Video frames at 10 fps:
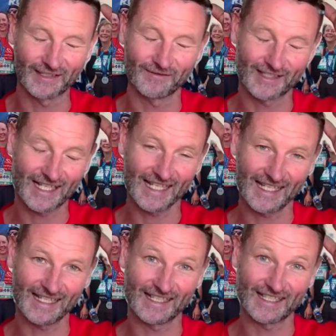for
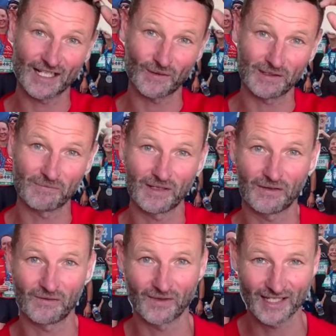taking the Cheltenham
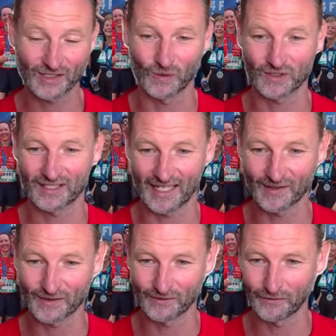Racecourse
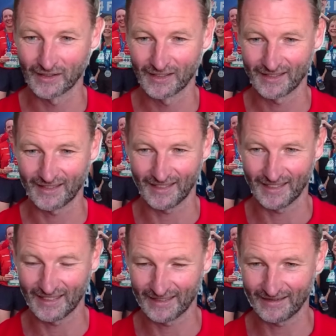out of
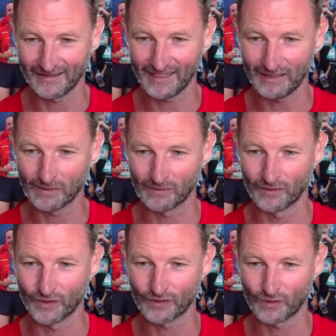the
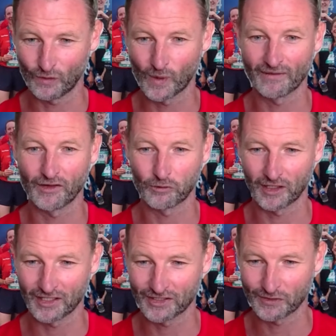route, or one of the
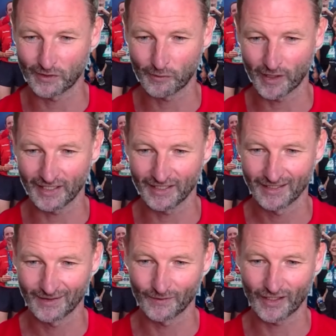prices we pay.
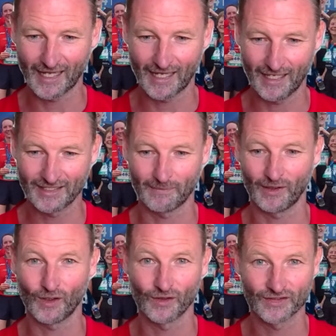We've got to add
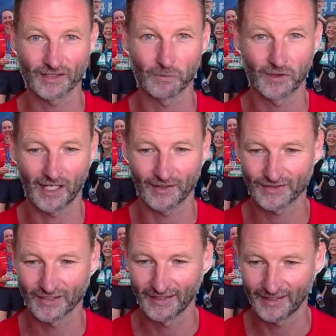something on somewhere
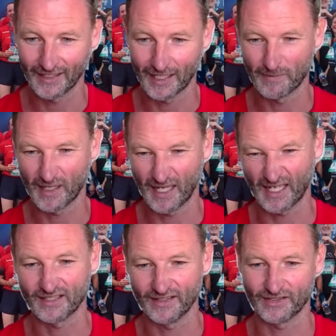else, and
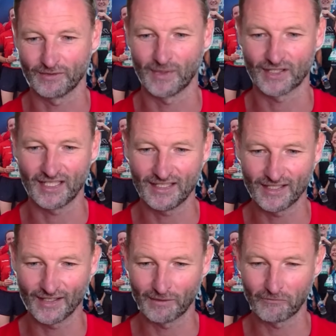actually this is much
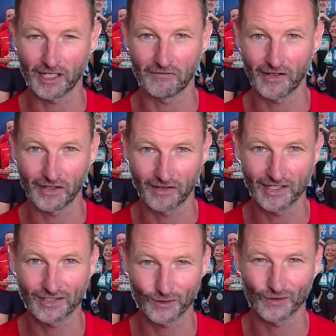easier than running around the
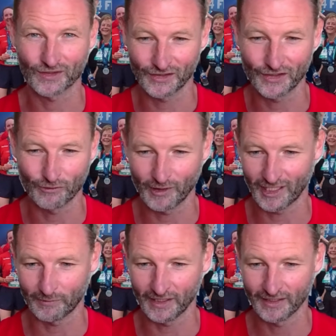racecourse, so you should be
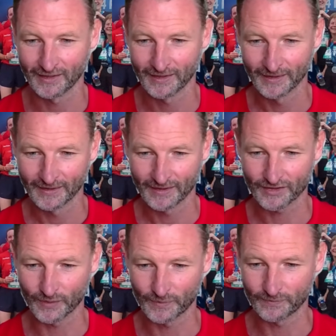happy.
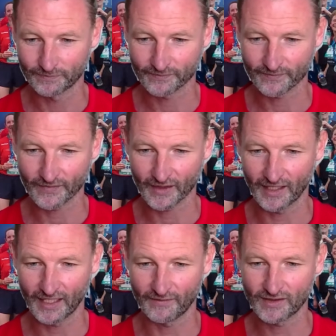So
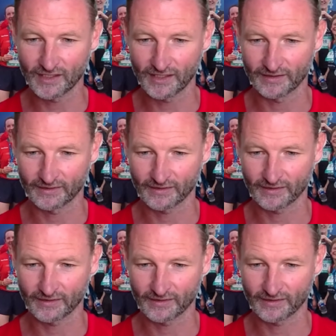after